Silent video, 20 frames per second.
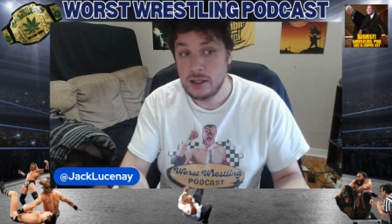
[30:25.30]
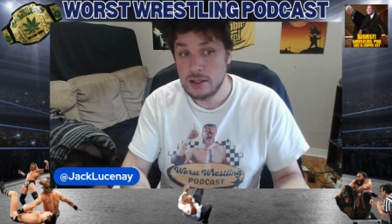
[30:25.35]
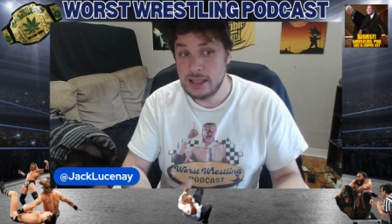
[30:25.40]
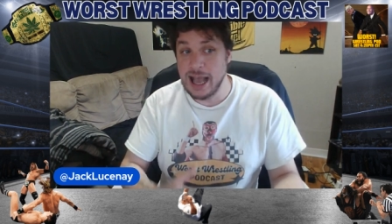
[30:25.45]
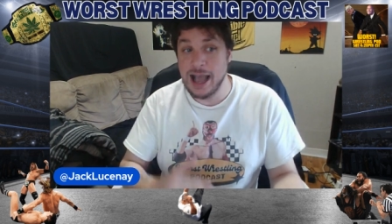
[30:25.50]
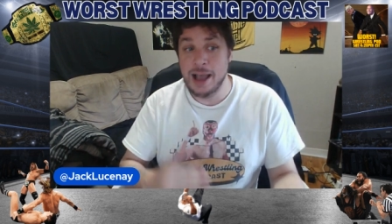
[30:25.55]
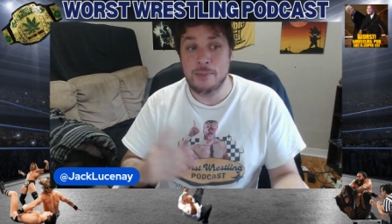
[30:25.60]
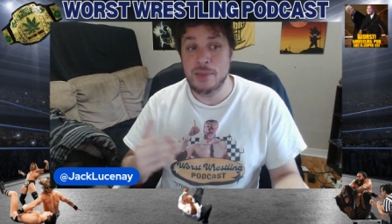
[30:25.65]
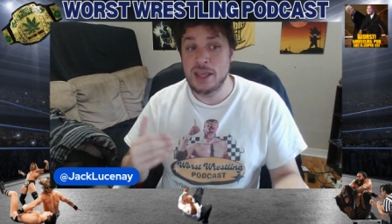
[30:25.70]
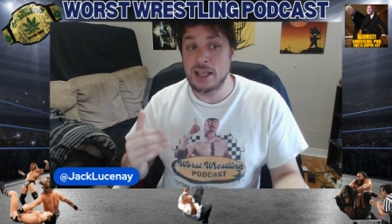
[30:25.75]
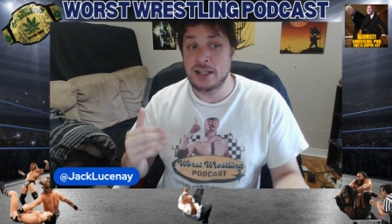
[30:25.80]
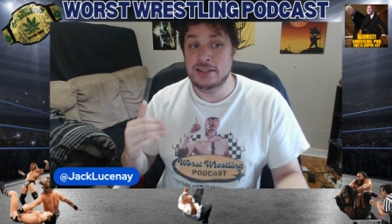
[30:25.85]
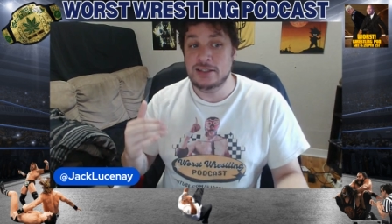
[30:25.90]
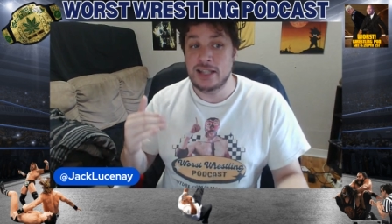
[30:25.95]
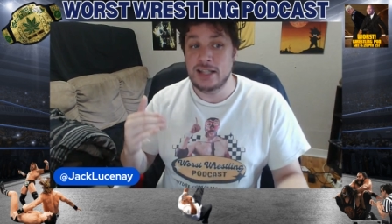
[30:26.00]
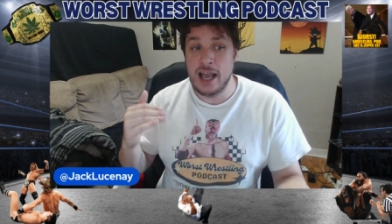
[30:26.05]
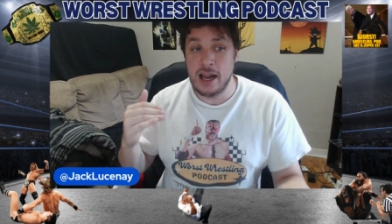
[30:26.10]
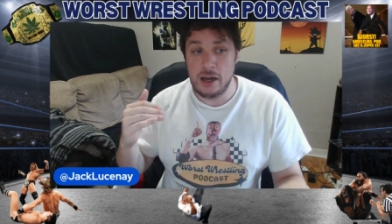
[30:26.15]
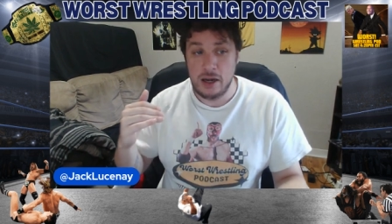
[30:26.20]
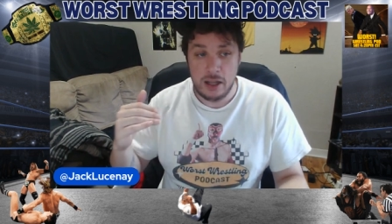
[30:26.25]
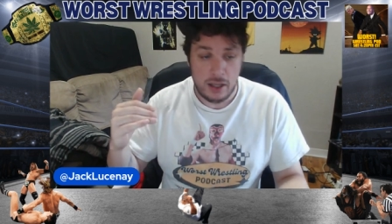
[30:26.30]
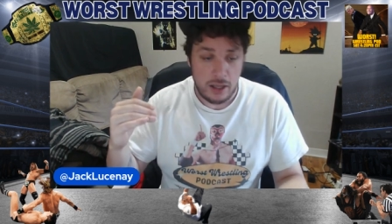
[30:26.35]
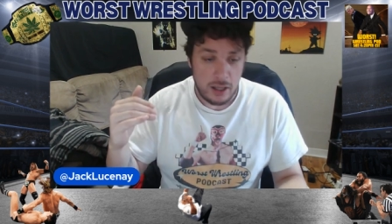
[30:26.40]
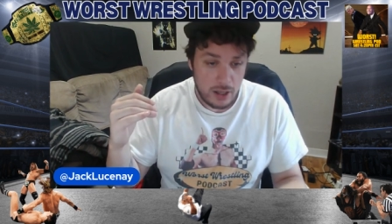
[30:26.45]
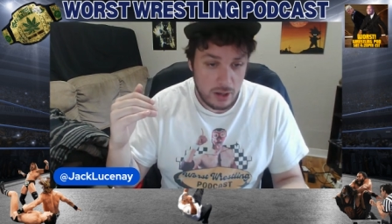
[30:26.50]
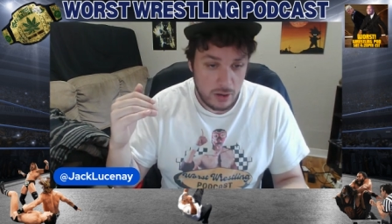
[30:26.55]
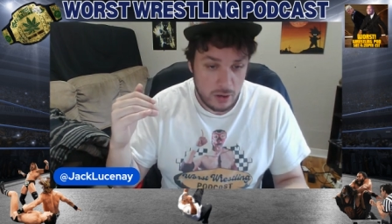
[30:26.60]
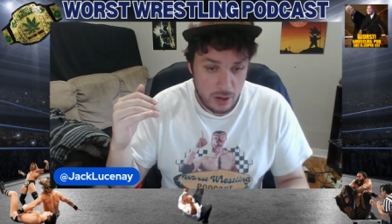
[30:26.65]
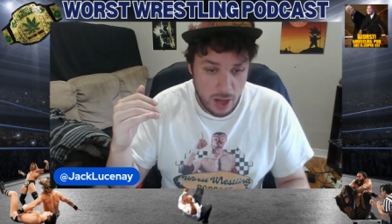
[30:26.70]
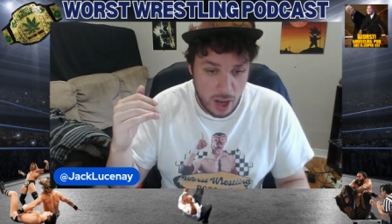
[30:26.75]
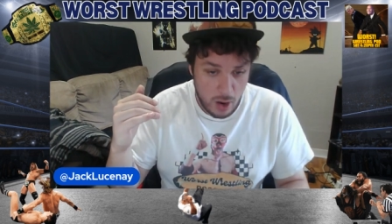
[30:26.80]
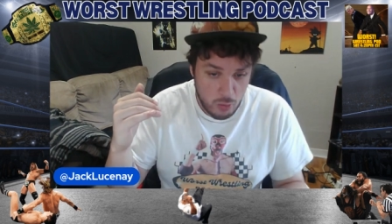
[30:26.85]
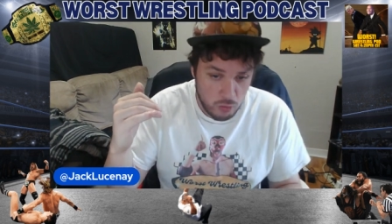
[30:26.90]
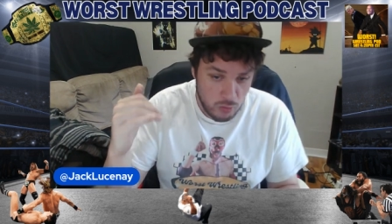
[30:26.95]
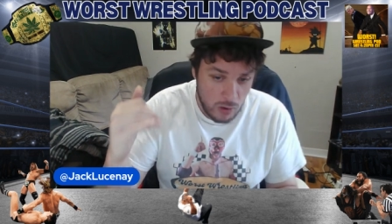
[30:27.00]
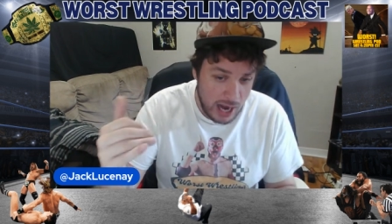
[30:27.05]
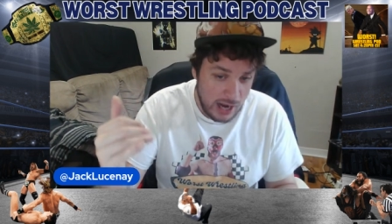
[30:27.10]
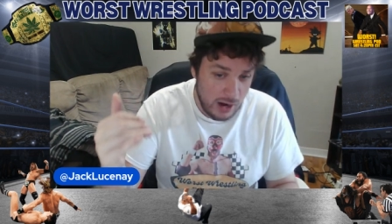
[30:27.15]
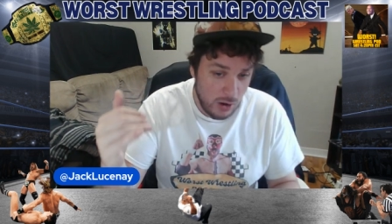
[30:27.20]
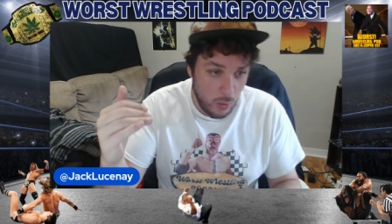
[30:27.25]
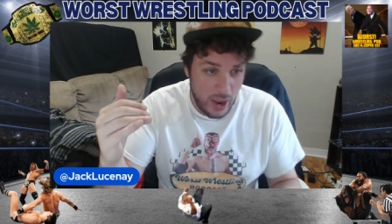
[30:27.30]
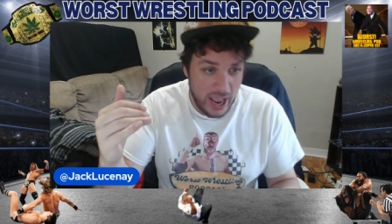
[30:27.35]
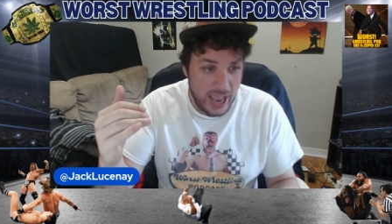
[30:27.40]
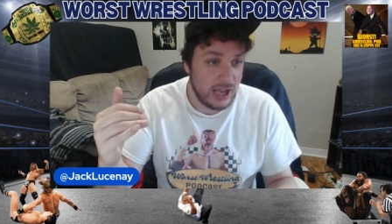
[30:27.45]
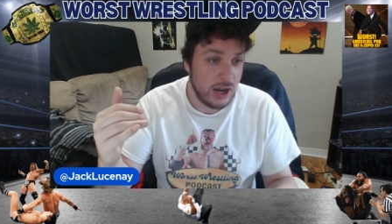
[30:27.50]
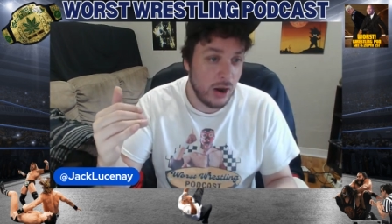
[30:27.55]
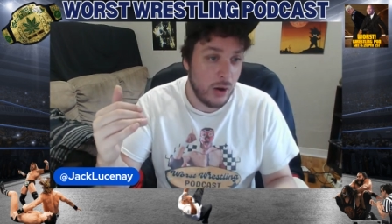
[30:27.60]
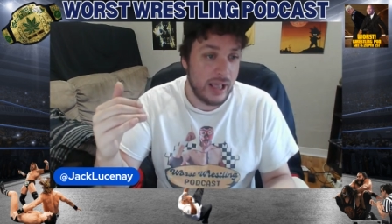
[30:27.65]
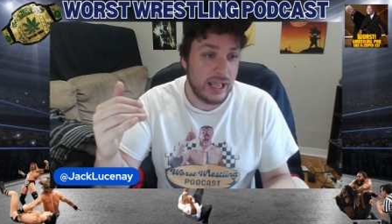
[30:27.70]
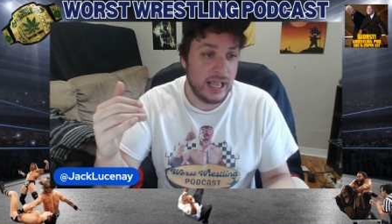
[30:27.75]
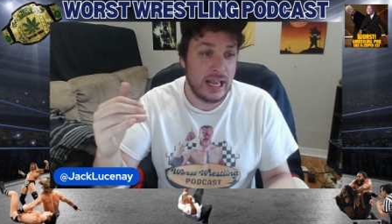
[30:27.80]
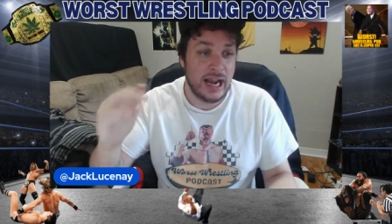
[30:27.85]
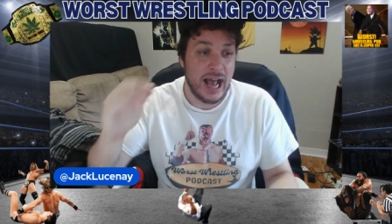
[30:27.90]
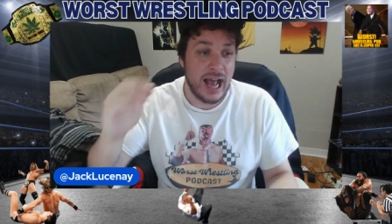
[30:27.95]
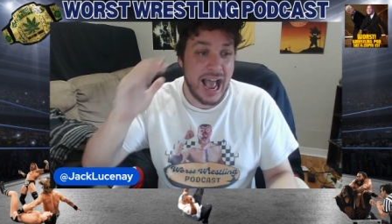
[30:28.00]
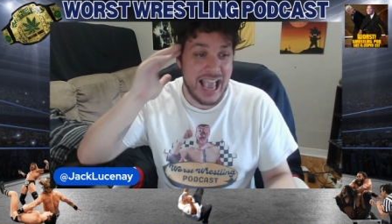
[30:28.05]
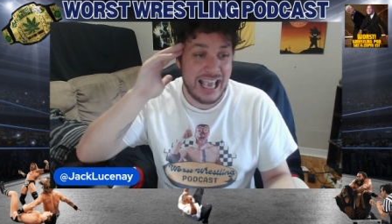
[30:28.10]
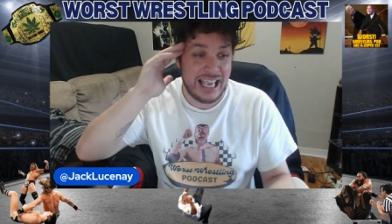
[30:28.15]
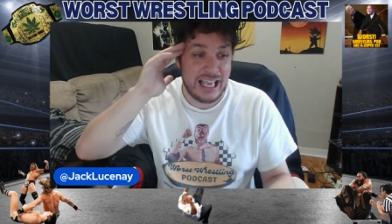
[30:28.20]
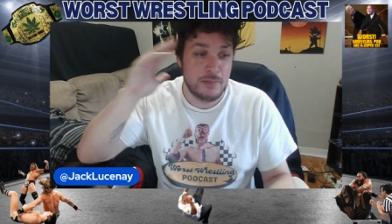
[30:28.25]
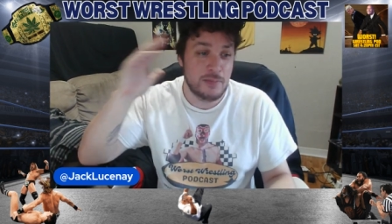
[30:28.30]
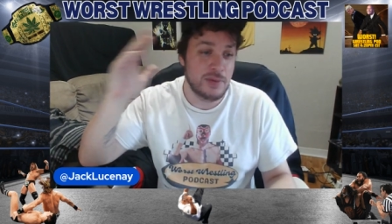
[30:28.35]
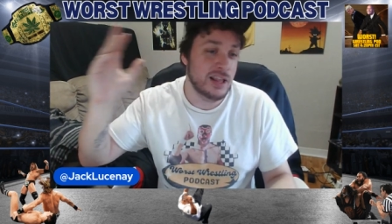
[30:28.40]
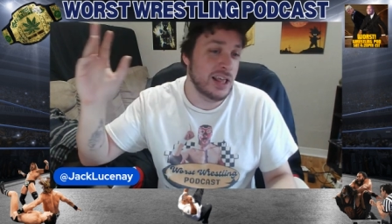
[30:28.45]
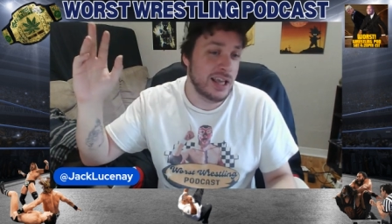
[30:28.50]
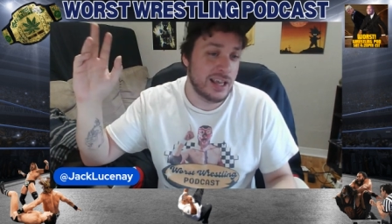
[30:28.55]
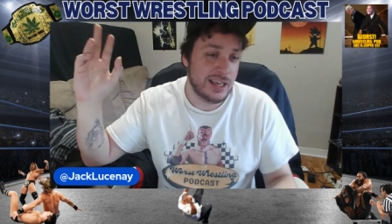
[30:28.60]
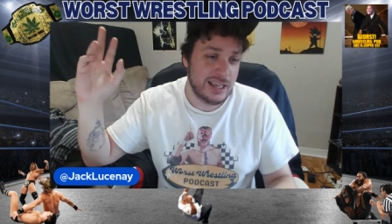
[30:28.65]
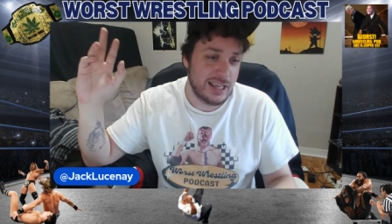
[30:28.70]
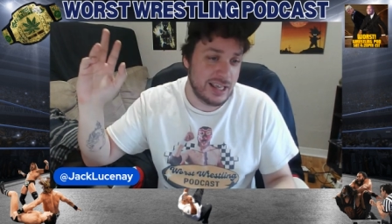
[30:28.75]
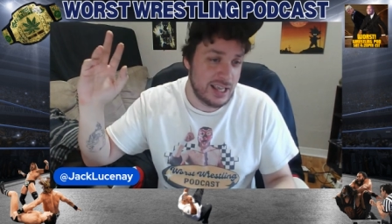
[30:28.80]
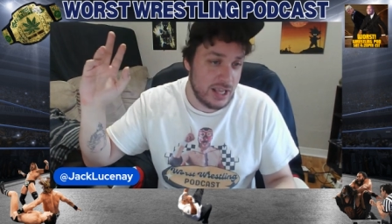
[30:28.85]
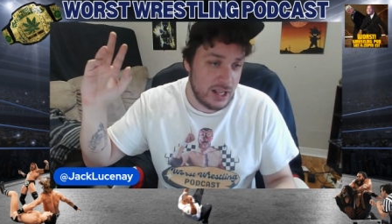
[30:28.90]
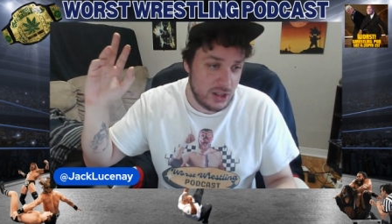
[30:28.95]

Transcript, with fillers: That means that right away going in, I can be like,